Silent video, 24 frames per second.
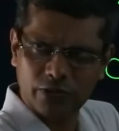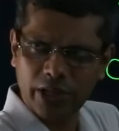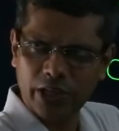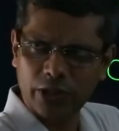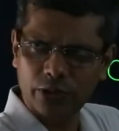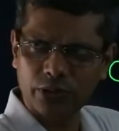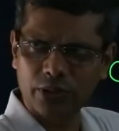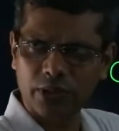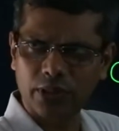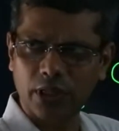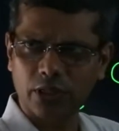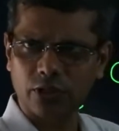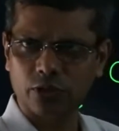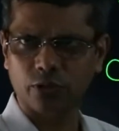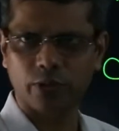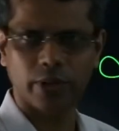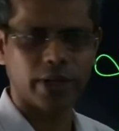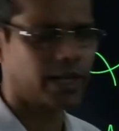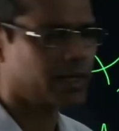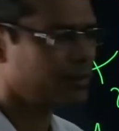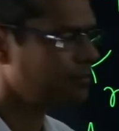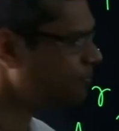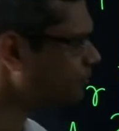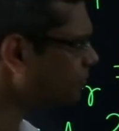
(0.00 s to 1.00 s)
we are using the
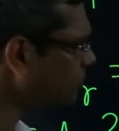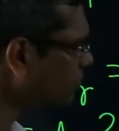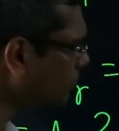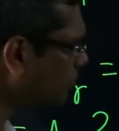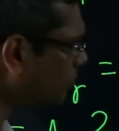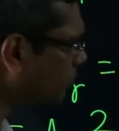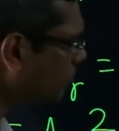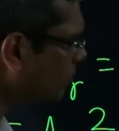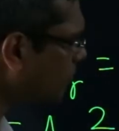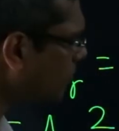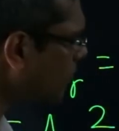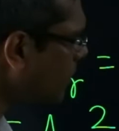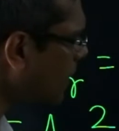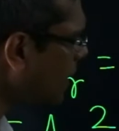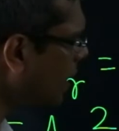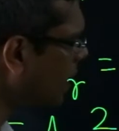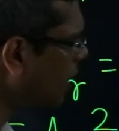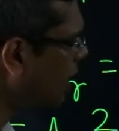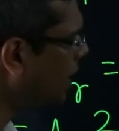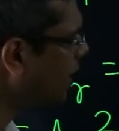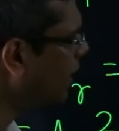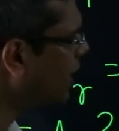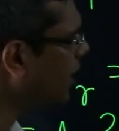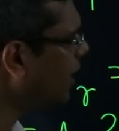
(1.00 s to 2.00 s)
square.
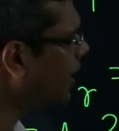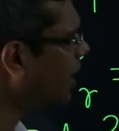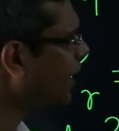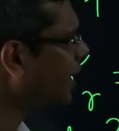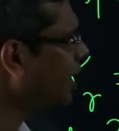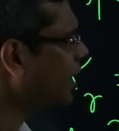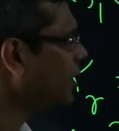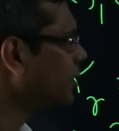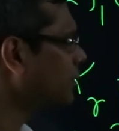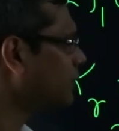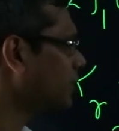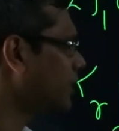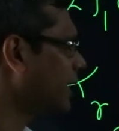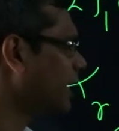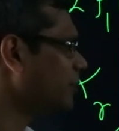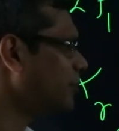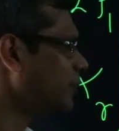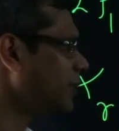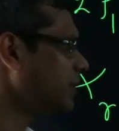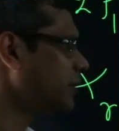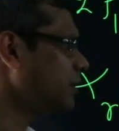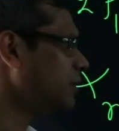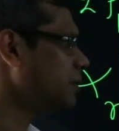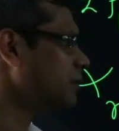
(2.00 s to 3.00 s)
So that
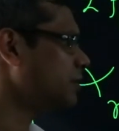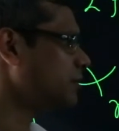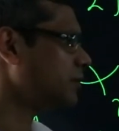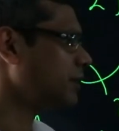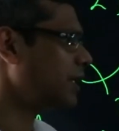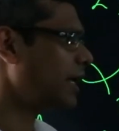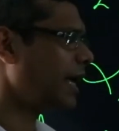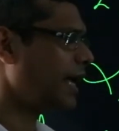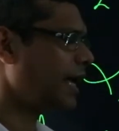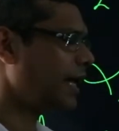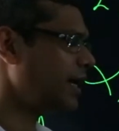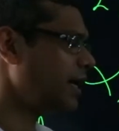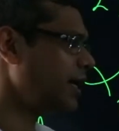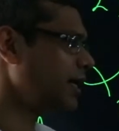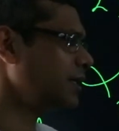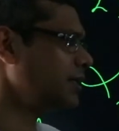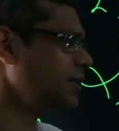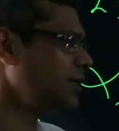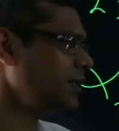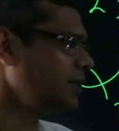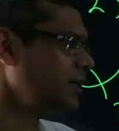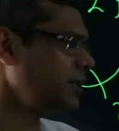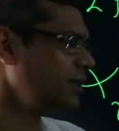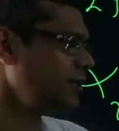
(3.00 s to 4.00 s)
means the
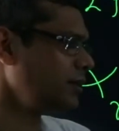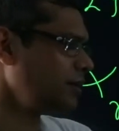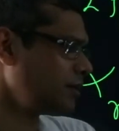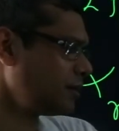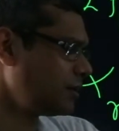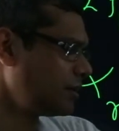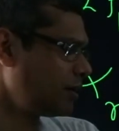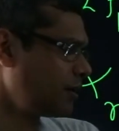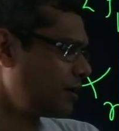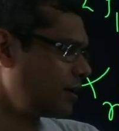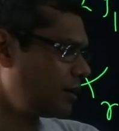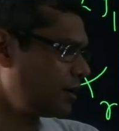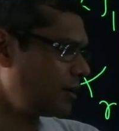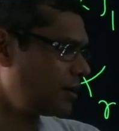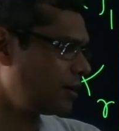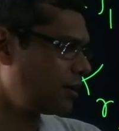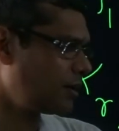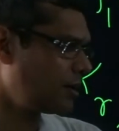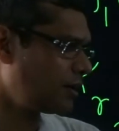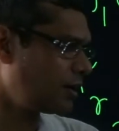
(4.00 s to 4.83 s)
energy uh,